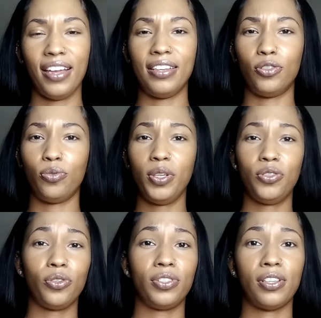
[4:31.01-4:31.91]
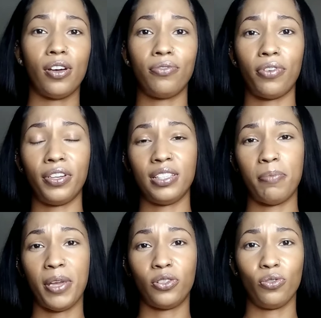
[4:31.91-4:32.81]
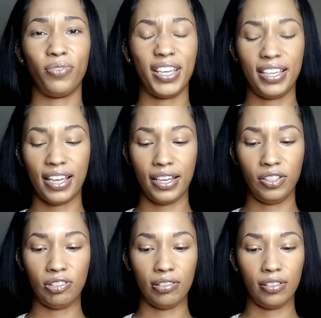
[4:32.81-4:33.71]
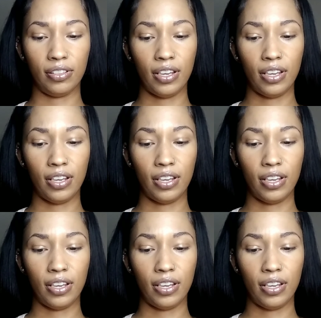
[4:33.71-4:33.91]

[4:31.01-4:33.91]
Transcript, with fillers: Treat yourself on a special vacation.